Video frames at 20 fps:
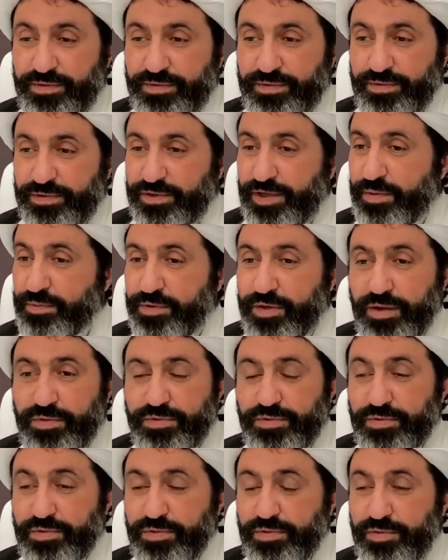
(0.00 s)

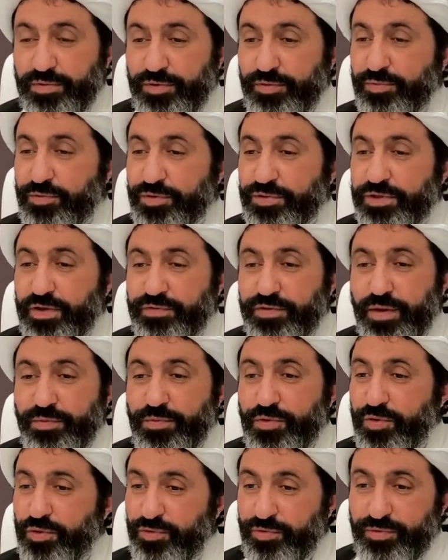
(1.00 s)
Sometimes, or most of the time,
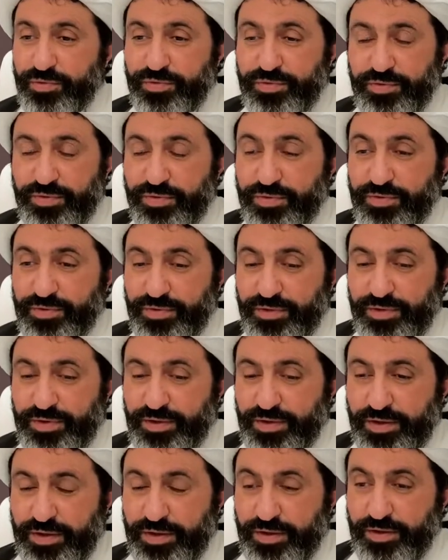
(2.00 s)
no.
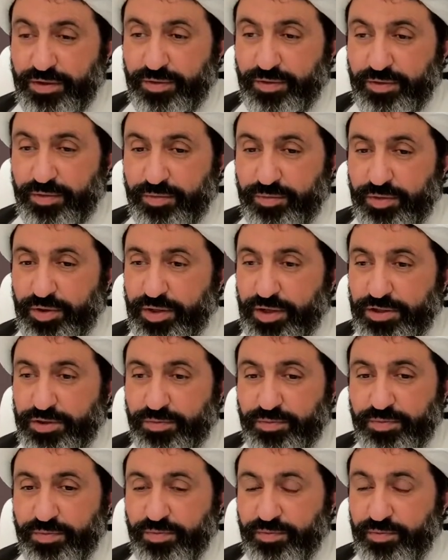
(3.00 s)
Because
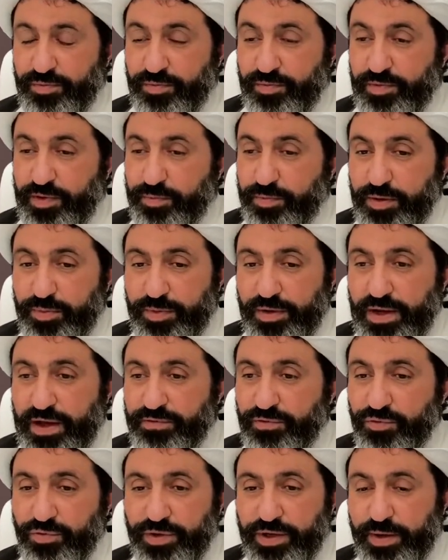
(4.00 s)
when people
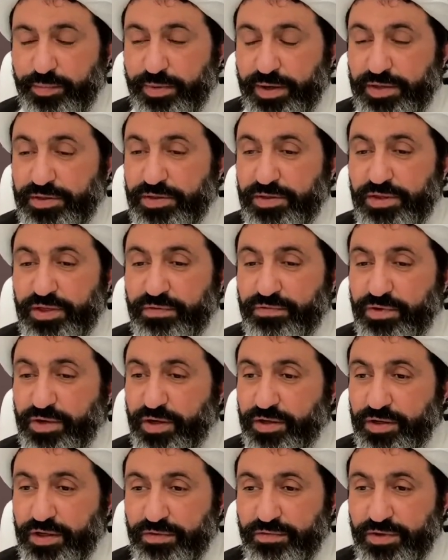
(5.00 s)
have no capacity, if they
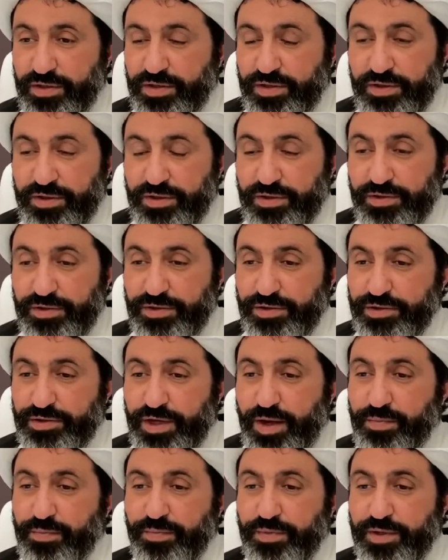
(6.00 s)
are given some